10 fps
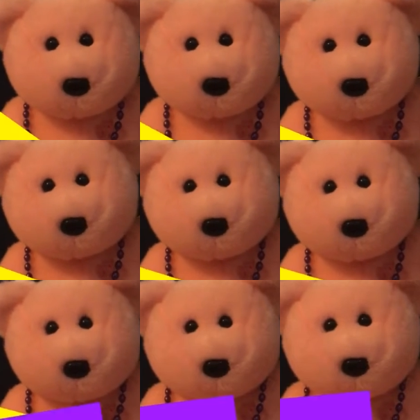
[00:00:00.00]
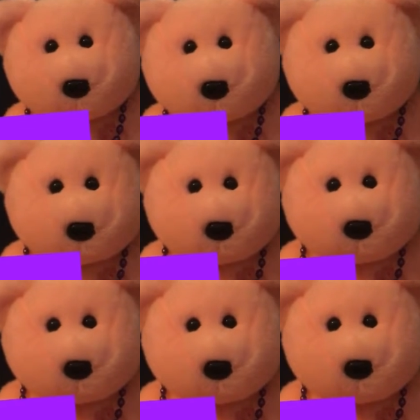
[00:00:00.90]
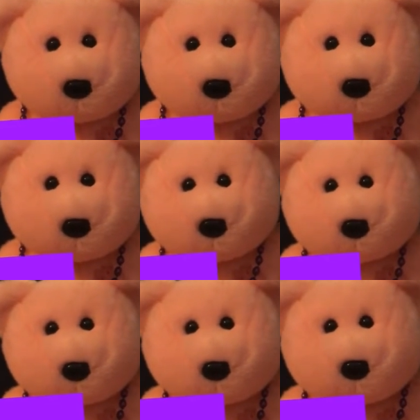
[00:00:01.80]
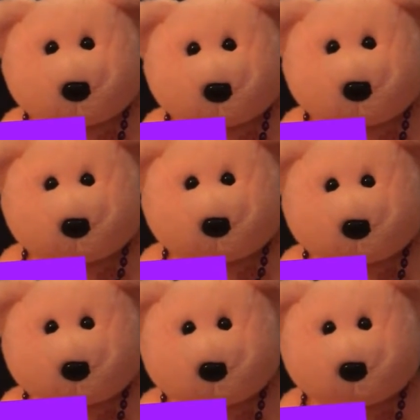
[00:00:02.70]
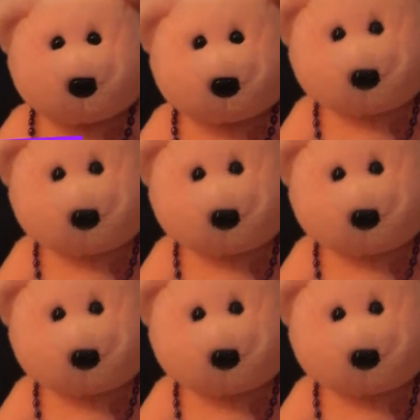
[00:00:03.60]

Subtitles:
Wow, and I thought Miss Hammarlund's jokes were bad.